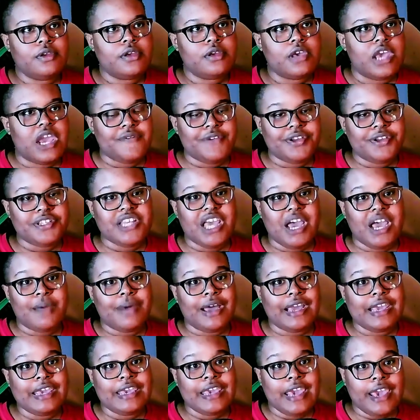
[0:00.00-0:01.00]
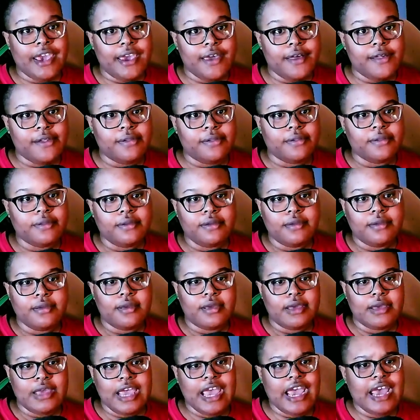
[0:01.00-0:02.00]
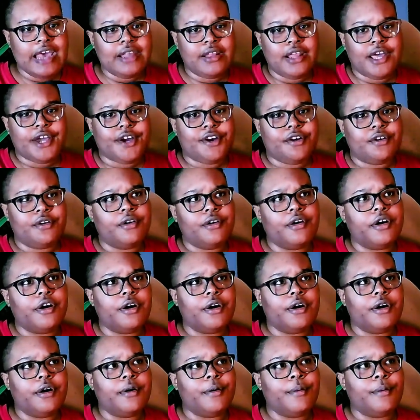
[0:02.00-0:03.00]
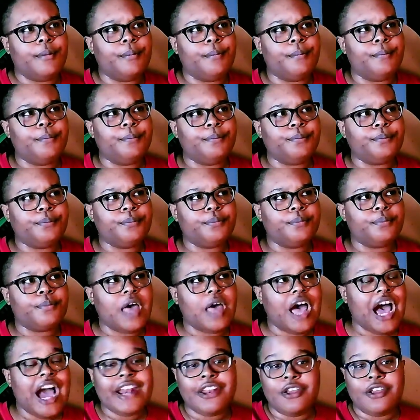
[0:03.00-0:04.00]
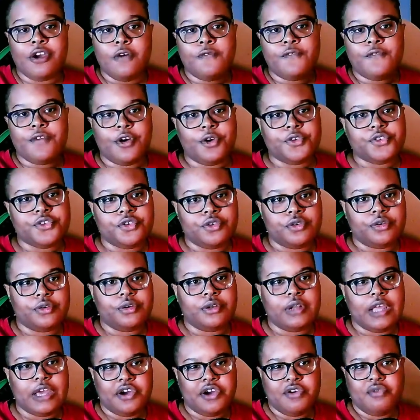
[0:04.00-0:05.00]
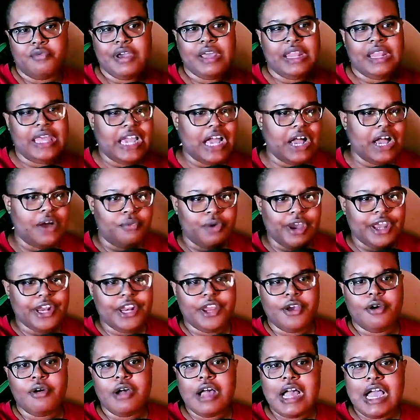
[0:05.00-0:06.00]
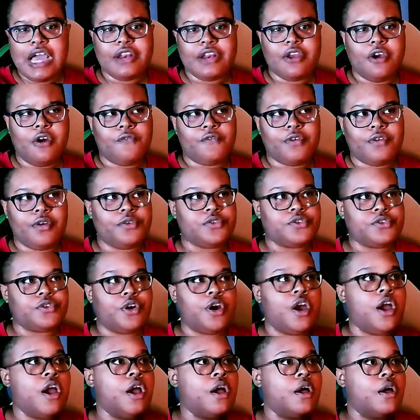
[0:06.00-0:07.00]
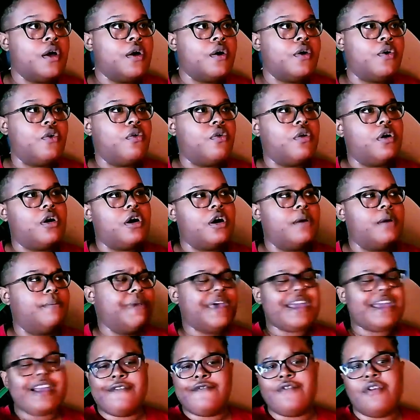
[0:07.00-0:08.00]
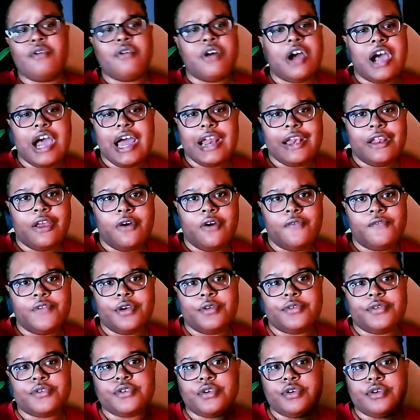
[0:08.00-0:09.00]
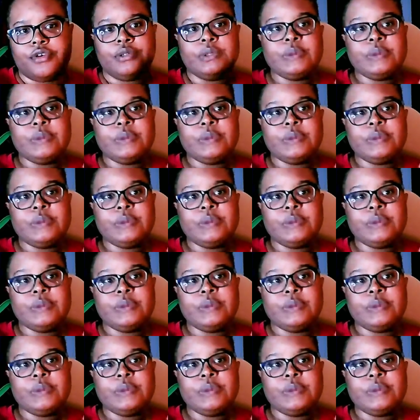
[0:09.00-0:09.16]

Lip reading: Every time I yell, add like a audio filter, like a radio audio filter, or a megaphone audio filter,